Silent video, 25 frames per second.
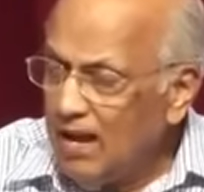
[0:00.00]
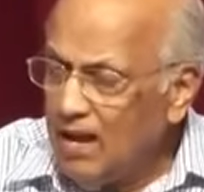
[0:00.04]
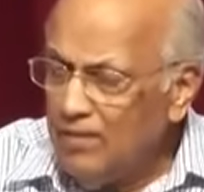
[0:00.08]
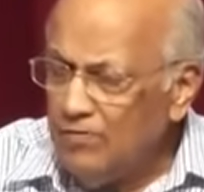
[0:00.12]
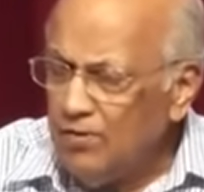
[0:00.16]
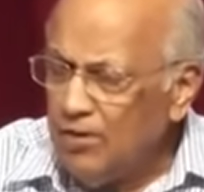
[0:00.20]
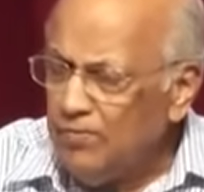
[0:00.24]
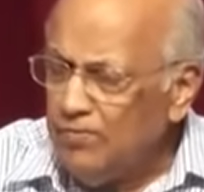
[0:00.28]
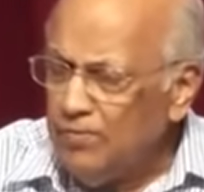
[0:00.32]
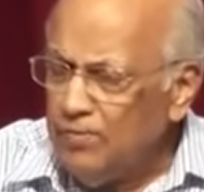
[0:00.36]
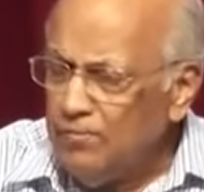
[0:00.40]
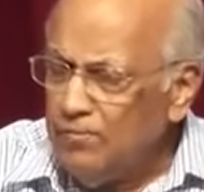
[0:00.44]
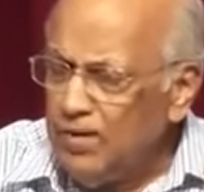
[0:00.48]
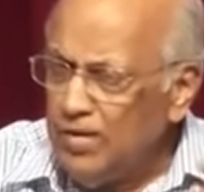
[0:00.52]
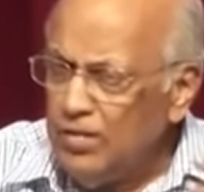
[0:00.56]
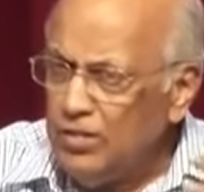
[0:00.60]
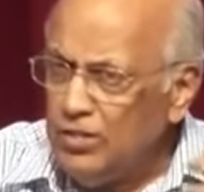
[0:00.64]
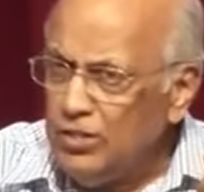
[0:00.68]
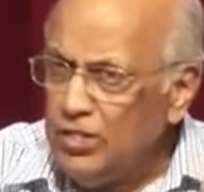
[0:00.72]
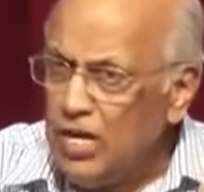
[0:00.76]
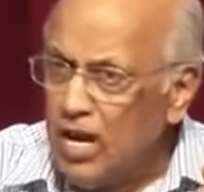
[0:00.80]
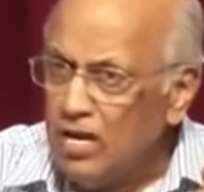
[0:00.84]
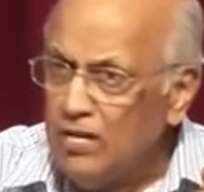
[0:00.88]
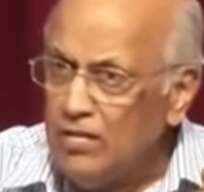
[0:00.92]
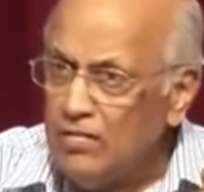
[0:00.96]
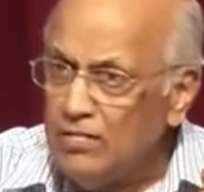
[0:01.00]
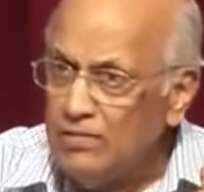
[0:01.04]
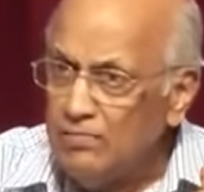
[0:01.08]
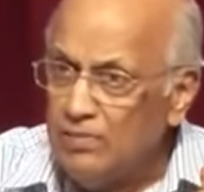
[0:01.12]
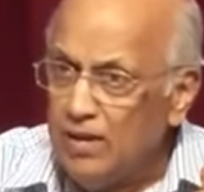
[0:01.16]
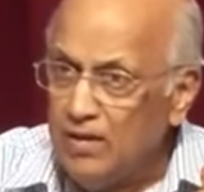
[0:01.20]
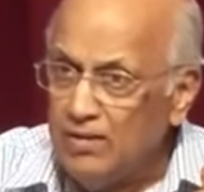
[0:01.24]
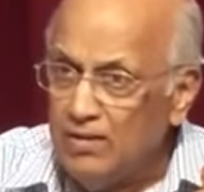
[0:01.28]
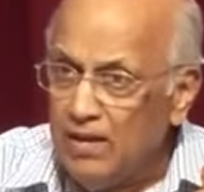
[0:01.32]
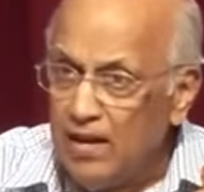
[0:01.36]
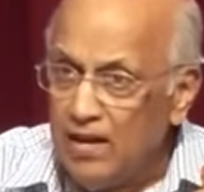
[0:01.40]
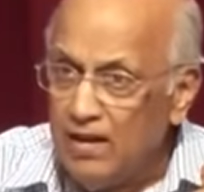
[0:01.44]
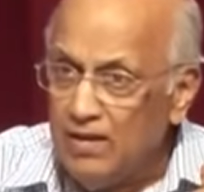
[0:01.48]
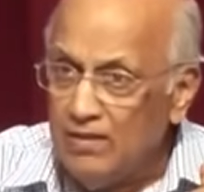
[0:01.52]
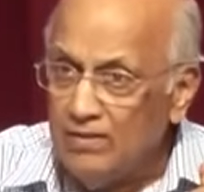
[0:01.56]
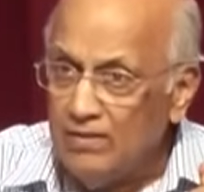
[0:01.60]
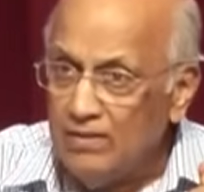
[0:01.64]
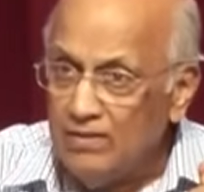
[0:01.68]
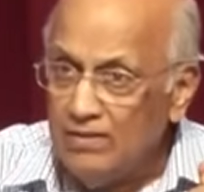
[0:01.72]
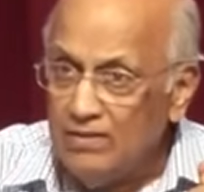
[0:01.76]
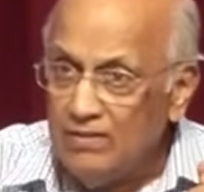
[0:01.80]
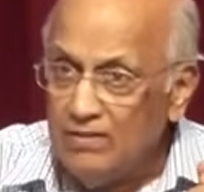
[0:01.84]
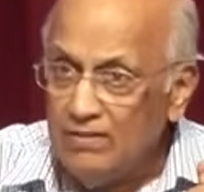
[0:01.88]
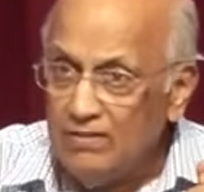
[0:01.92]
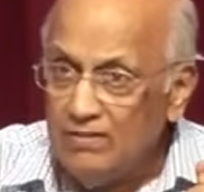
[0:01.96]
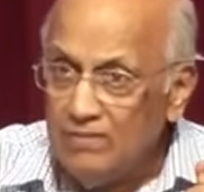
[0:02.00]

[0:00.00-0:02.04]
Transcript: I've often been challenged by that.